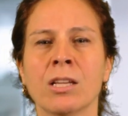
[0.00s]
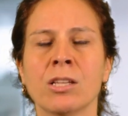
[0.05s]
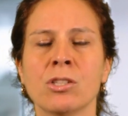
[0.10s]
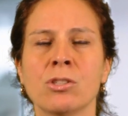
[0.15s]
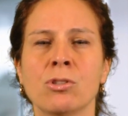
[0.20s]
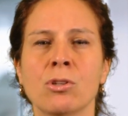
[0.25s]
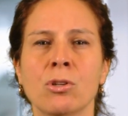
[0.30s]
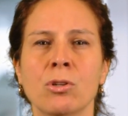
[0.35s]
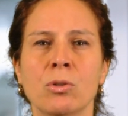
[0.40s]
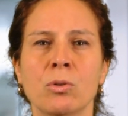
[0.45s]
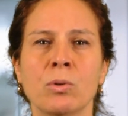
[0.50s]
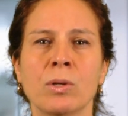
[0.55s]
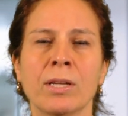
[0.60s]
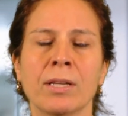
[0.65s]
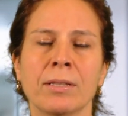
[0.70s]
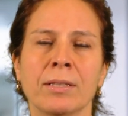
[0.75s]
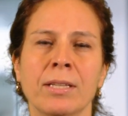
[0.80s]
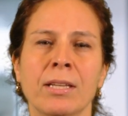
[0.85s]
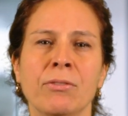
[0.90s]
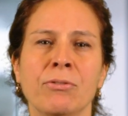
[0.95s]
So
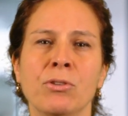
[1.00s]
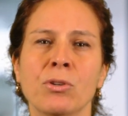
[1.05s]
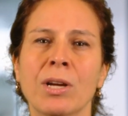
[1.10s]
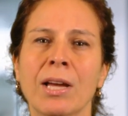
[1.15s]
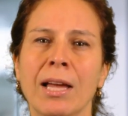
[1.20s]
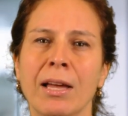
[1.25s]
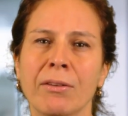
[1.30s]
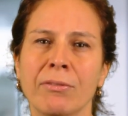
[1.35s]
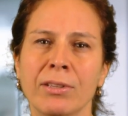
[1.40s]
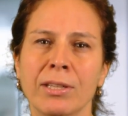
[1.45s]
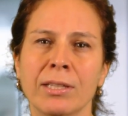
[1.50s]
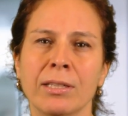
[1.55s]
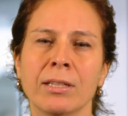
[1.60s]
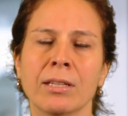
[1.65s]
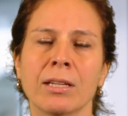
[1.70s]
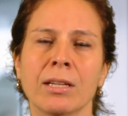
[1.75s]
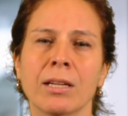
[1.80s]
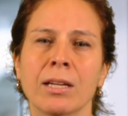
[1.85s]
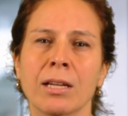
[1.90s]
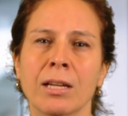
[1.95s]
if you're
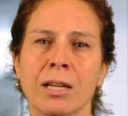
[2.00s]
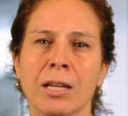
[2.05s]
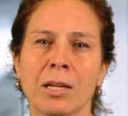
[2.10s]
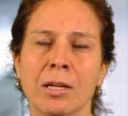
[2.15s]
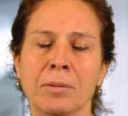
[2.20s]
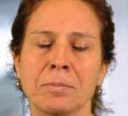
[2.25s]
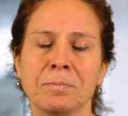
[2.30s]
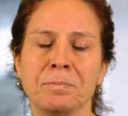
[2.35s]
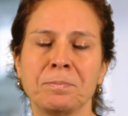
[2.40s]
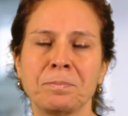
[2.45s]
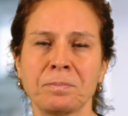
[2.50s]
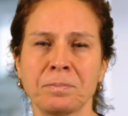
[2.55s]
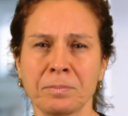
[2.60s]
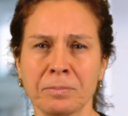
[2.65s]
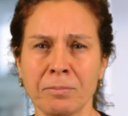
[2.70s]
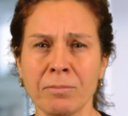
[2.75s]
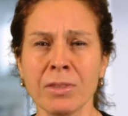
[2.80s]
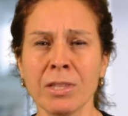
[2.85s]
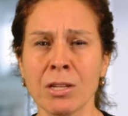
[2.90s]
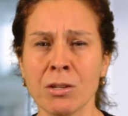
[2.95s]
having um,
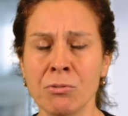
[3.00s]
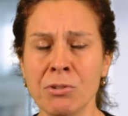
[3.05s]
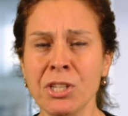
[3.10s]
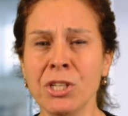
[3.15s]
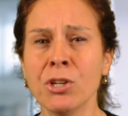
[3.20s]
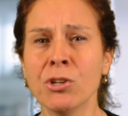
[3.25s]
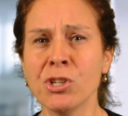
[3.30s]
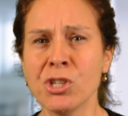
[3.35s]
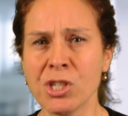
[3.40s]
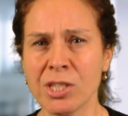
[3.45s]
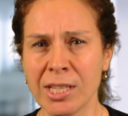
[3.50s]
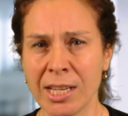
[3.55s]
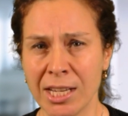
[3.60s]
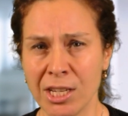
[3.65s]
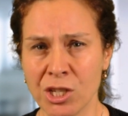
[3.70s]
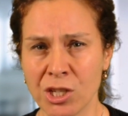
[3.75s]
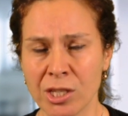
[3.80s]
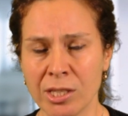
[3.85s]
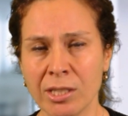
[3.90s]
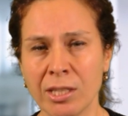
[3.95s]

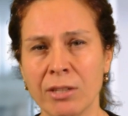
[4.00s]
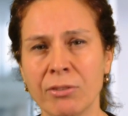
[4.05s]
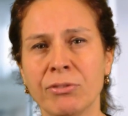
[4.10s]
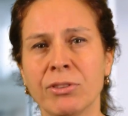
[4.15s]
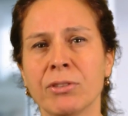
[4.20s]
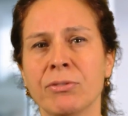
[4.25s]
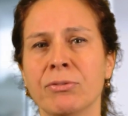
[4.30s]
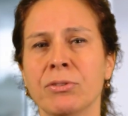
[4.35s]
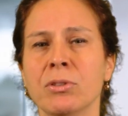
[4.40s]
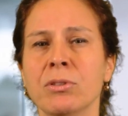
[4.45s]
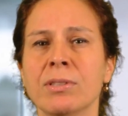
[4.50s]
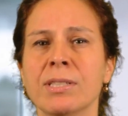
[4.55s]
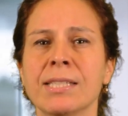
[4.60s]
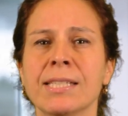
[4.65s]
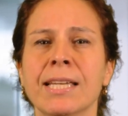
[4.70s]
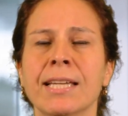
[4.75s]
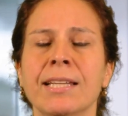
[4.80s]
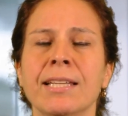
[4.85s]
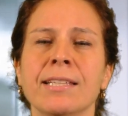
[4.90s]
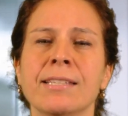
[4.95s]
regurgitation, if the food is
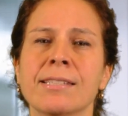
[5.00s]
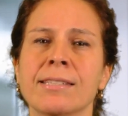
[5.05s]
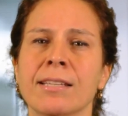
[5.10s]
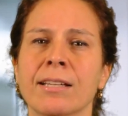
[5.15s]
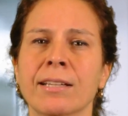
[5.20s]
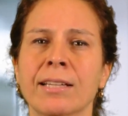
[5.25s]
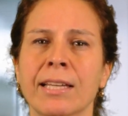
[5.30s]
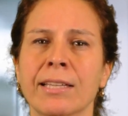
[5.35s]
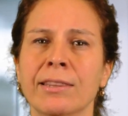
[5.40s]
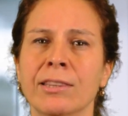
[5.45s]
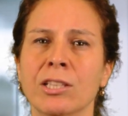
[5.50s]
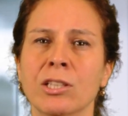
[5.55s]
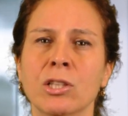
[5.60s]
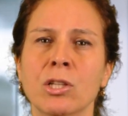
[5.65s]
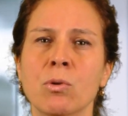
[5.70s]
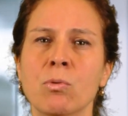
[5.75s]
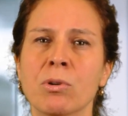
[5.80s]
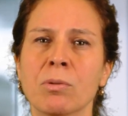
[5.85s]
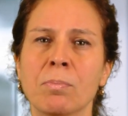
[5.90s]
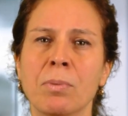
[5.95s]
getting stuck at the
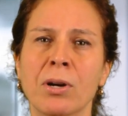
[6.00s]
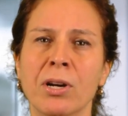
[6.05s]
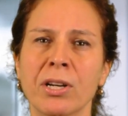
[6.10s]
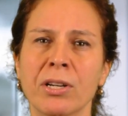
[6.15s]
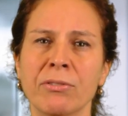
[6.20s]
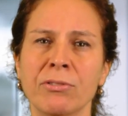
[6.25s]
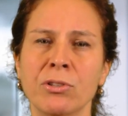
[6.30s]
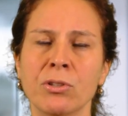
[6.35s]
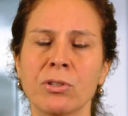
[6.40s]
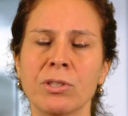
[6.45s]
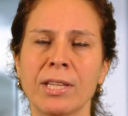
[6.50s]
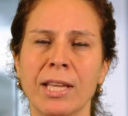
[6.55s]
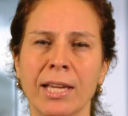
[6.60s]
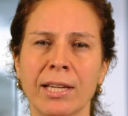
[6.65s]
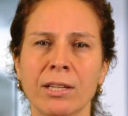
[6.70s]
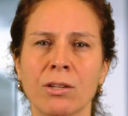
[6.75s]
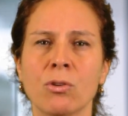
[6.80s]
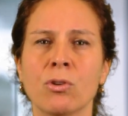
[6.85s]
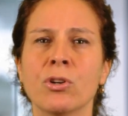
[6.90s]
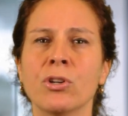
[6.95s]
lower part of your
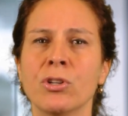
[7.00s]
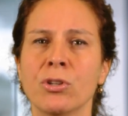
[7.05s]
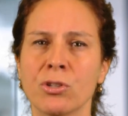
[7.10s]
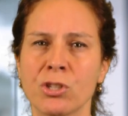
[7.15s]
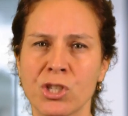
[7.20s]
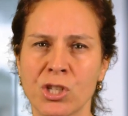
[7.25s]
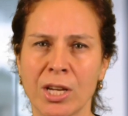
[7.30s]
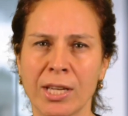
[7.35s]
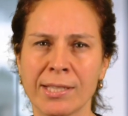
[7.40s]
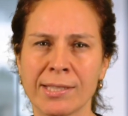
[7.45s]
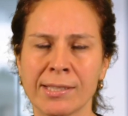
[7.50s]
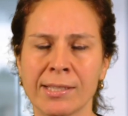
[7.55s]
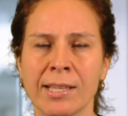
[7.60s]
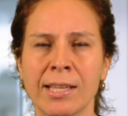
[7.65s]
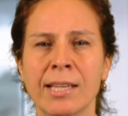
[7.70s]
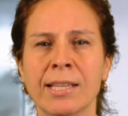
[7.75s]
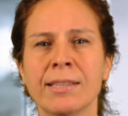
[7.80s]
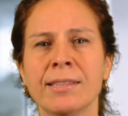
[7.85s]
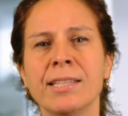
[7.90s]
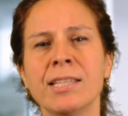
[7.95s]
neck or your chest,
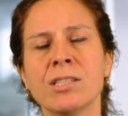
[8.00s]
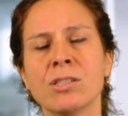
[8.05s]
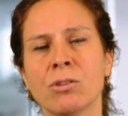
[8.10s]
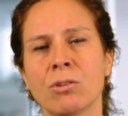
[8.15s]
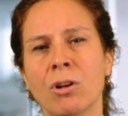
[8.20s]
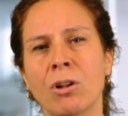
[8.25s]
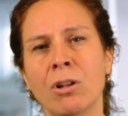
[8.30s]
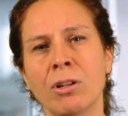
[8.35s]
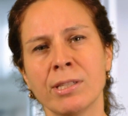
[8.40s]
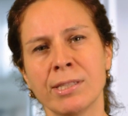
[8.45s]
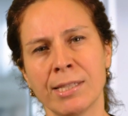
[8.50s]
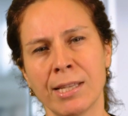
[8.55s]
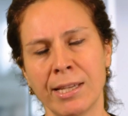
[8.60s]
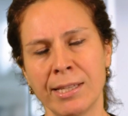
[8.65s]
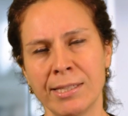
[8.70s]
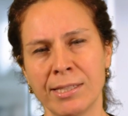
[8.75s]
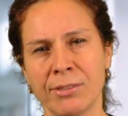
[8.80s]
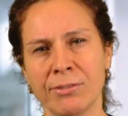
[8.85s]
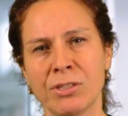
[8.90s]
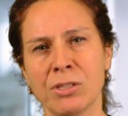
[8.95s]
these are all
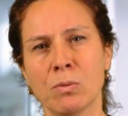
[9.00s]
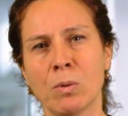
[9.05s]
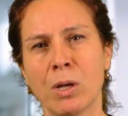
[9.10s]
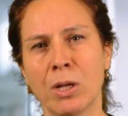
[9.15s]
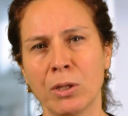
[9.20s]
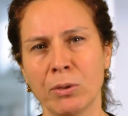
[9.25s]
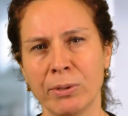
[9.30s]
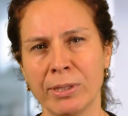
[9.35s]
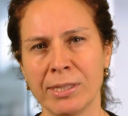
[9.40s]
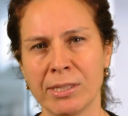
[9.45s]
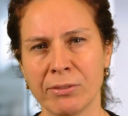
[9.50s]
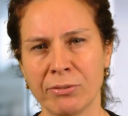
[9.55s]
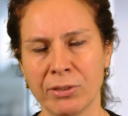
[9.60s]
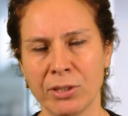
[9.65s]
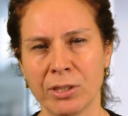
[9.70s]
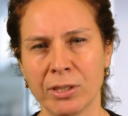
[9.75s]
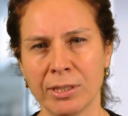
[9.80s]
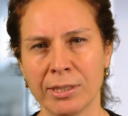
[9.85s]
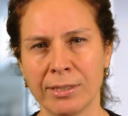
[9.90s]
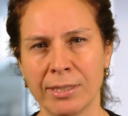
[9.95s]
signs of swallowing
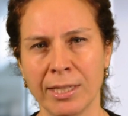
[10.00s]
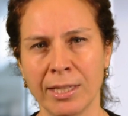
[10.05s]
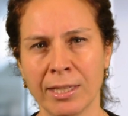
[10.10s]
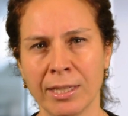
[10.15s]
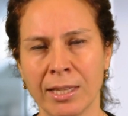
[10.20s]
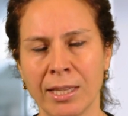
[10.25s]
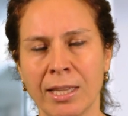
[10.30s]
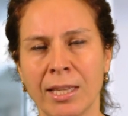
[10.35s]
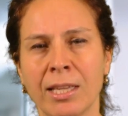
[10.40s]
difficulty.